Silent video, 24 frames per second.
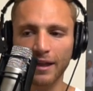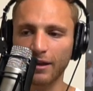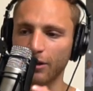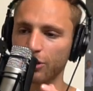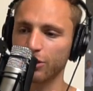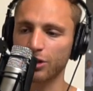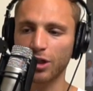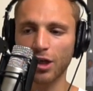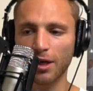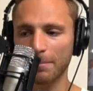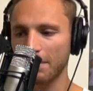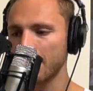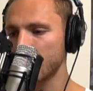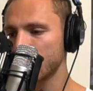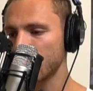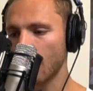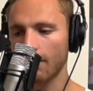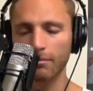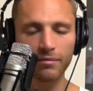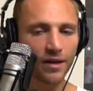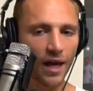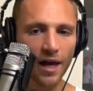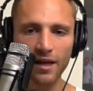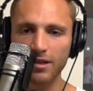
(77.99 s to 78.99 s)
Like there's going to be
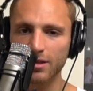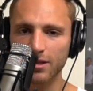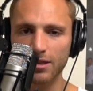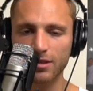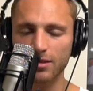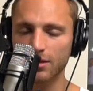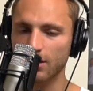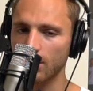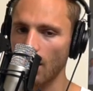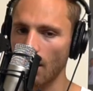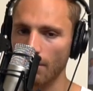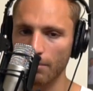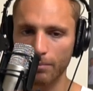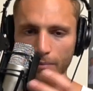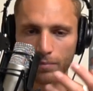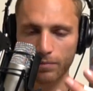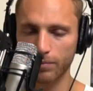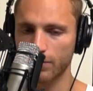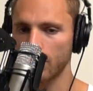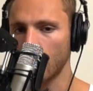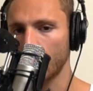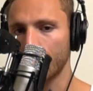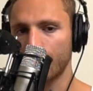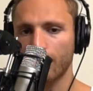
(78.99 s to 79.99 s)
some yeses, some,
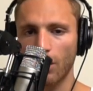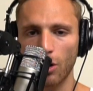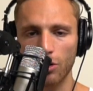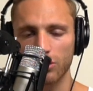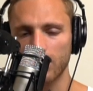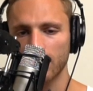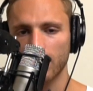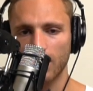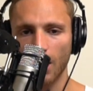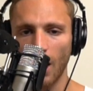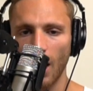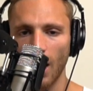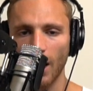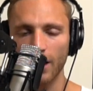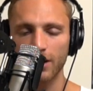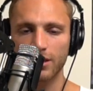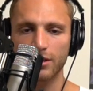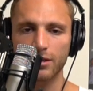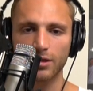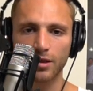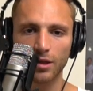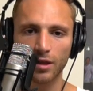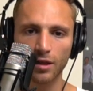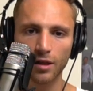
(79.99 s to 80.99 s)
some pros and
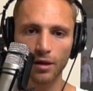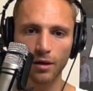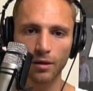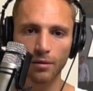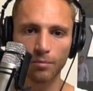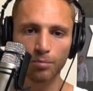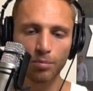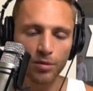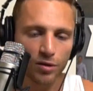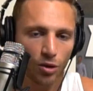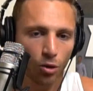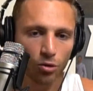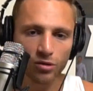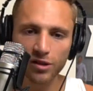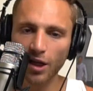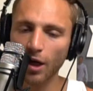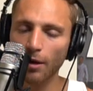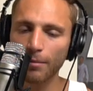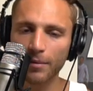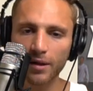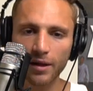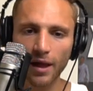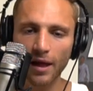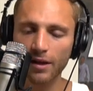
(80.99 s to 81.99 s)
cons. But don't
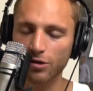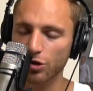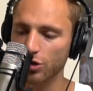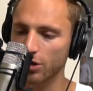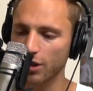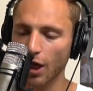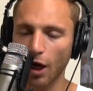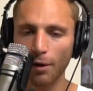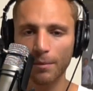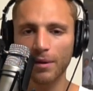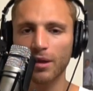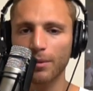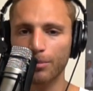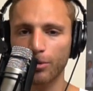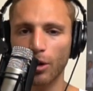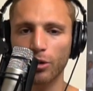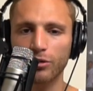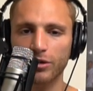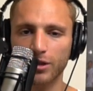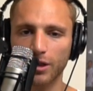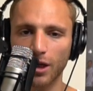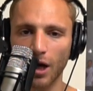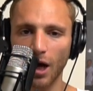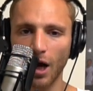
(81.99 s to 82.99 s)
tell me that. Just tell me the
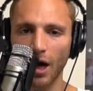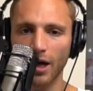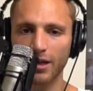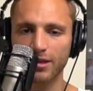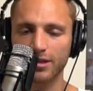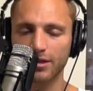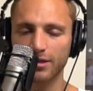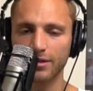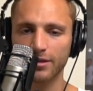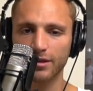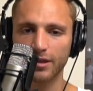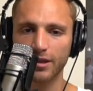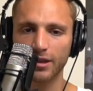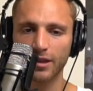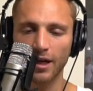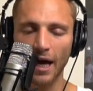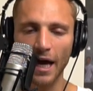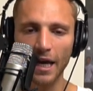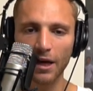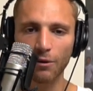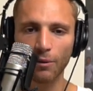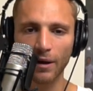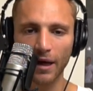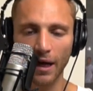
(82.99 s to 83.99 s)
pros and cons.
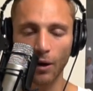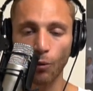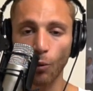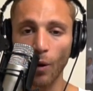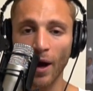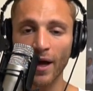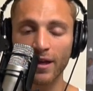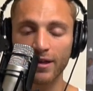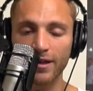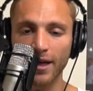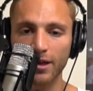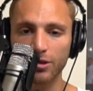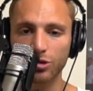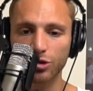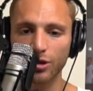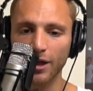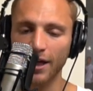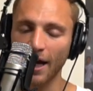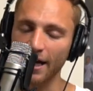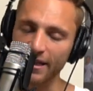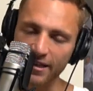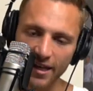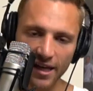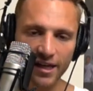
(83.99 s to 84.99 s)
Anyway, I went
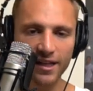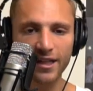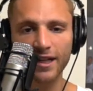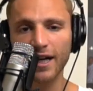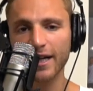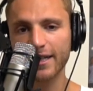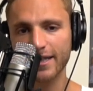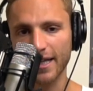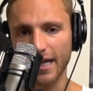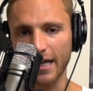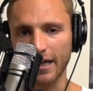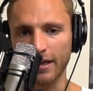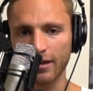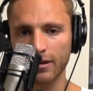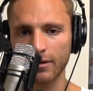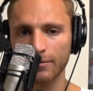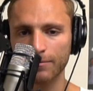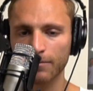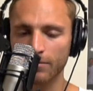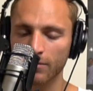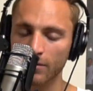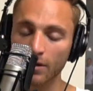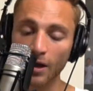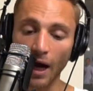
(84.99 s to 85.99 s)
yesterday. I did it and I did it.
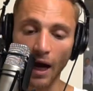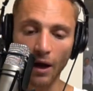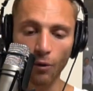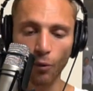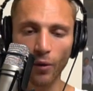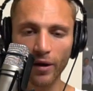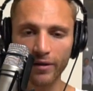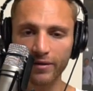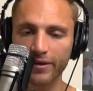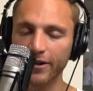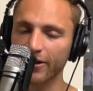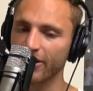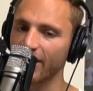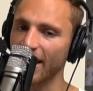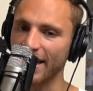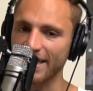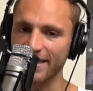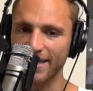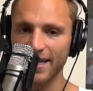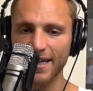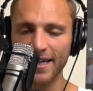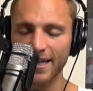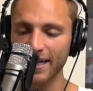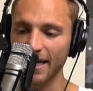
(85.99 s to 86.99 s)
I went there and I
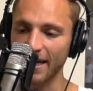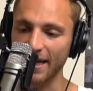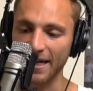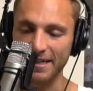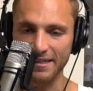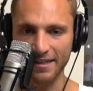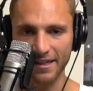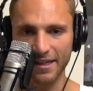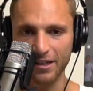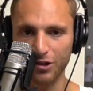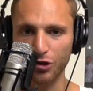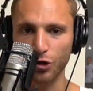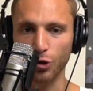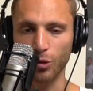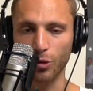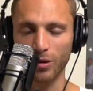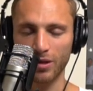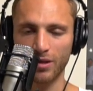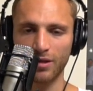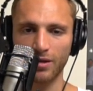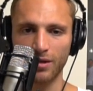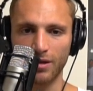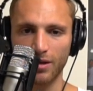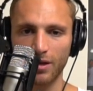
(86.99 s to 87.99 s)
did it and I didn't do
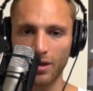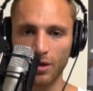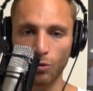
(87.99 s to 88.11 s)
it.